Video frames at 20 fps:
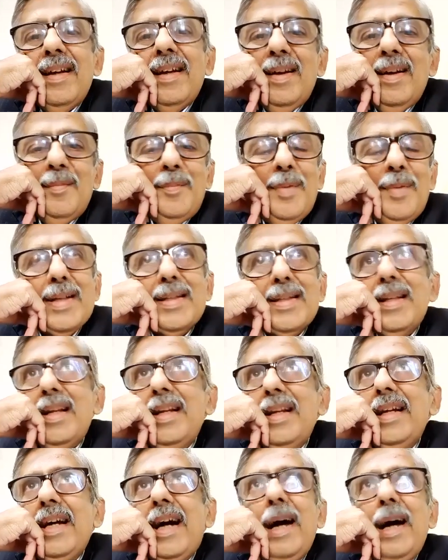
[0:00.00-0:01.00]
personally,
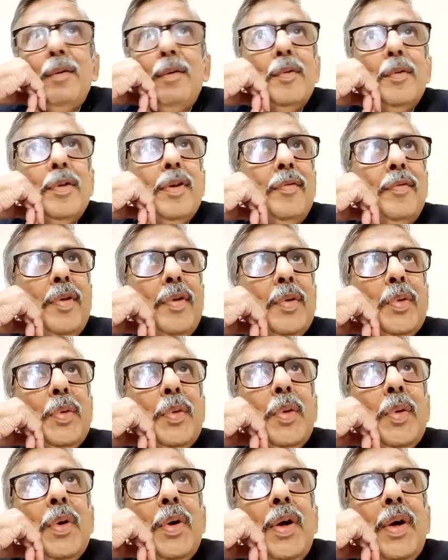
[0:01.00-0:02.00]
I am of the view
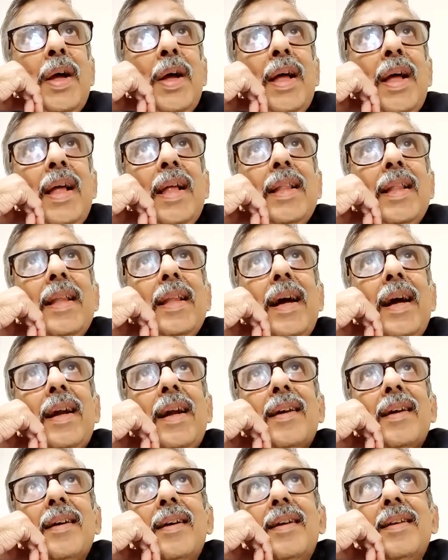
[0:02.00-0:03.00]
that
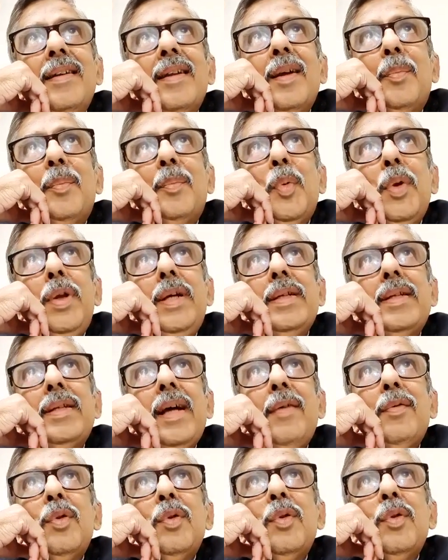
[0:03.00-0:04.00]
the police
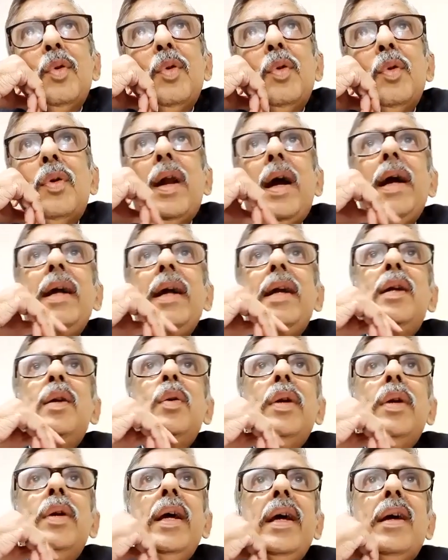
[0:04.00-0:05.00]
have no right to
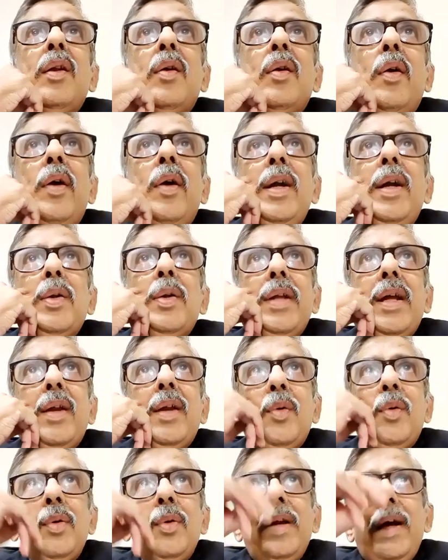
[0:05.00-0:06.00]
take law into their
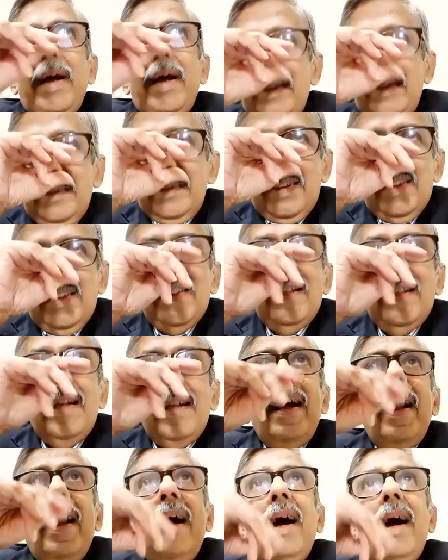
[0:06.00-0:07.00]
own hands.
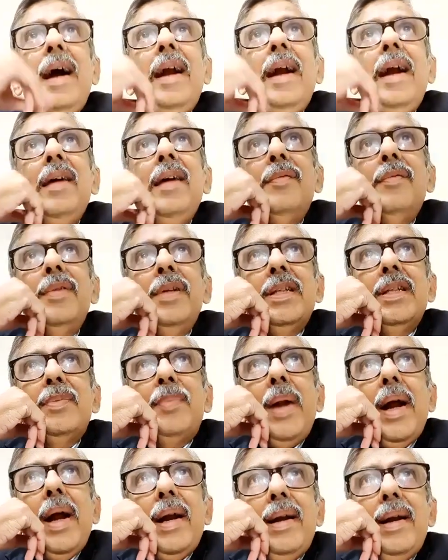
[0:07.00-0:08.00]
And if this
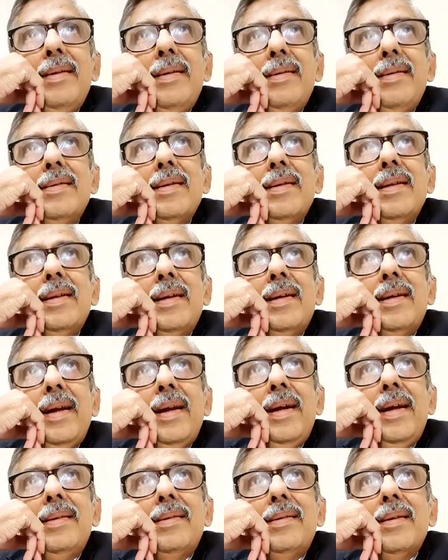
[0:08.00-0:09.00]
practice is
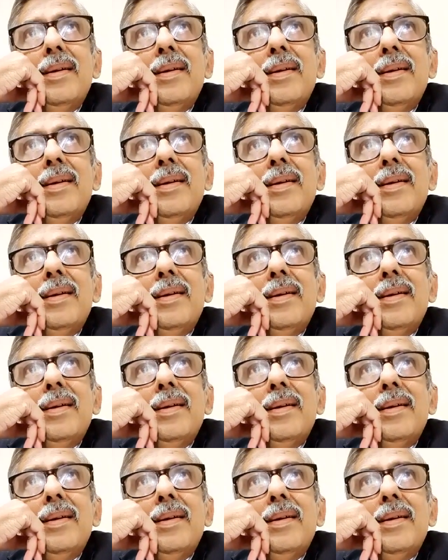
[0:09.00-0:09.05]
encouraged,